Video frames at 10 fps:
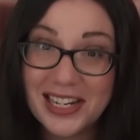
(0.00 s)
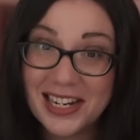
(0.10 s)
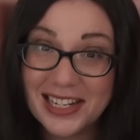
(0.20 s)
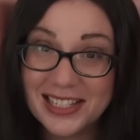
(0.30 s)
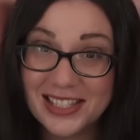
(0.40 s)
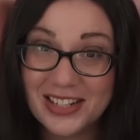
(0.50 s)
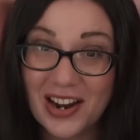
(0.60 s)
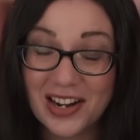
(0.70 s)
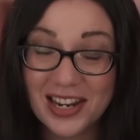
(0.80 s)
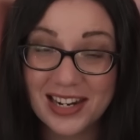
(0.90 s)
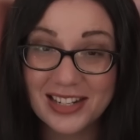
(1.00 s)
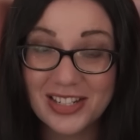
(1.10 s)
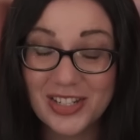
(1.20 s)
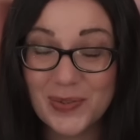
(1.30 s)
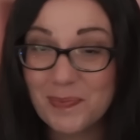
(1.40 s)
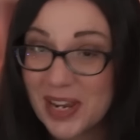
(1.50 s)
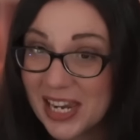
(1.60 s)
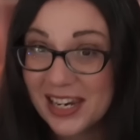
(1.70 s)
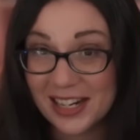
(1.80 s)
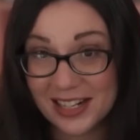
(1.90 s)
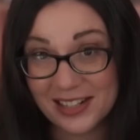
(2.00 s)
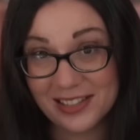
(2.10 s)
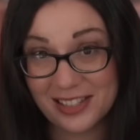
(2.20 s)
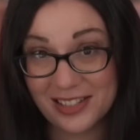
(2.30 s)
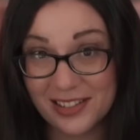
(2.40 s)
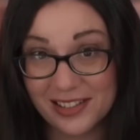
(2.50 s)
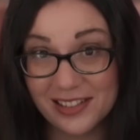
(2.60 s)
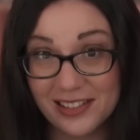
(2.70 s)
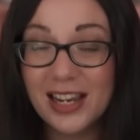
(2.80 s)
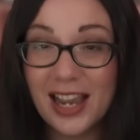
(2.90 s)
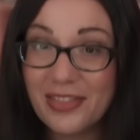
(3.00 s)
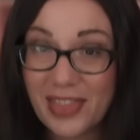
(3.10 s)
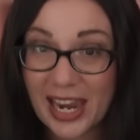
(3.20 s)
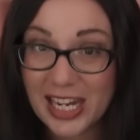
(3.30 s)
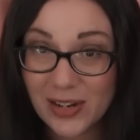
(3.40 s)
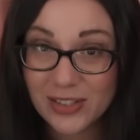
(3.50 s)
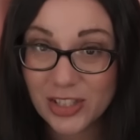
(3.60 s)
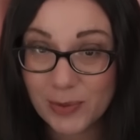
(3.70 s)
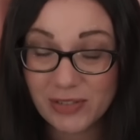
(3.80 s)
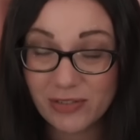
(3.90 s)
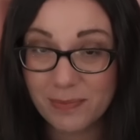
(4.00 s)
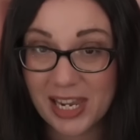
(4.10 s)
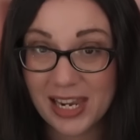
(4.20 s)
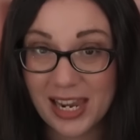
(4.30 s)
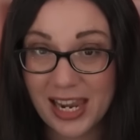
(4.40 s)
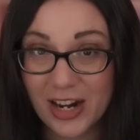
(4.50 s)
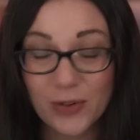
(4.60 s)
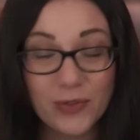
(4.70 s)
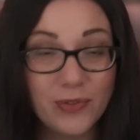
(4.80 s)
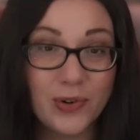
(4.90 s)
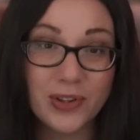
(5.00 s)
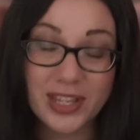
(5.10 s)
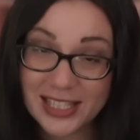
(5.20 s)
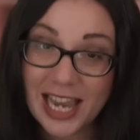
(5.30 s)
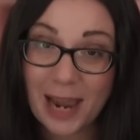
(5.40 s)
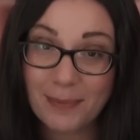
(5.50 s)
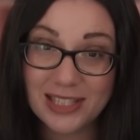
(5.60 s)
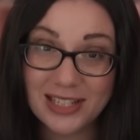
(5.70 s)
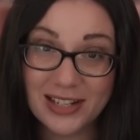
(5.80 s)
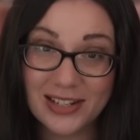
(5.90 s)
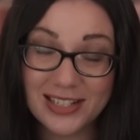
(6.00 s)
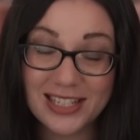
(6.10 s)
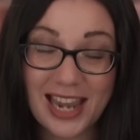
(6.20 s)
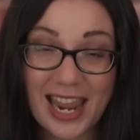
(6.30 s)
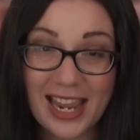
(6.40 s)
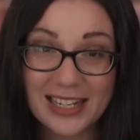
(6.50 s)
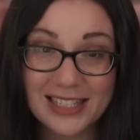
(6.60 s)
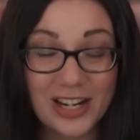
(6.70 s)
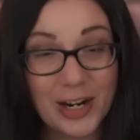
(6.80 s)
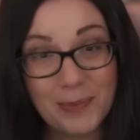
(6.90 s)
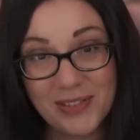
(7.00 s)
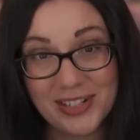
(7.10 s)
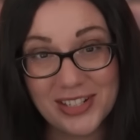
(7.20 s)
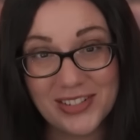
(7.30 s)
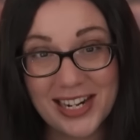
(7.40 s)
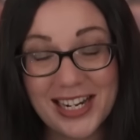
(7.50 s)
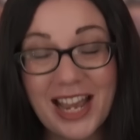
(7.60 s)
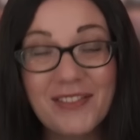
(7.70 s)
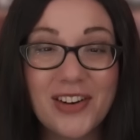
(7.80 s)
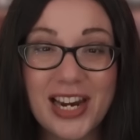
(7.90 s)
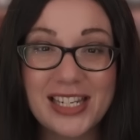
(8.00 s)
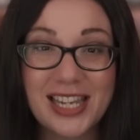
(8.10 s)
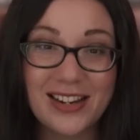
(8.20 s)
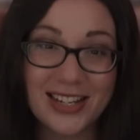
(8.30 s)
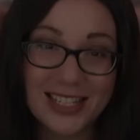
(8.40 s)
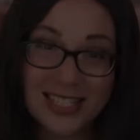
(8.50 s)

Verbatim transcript: is starting to be a concern. Thank you so much for being here for this episode, and I hope you enjoyed. Have a great day, guys.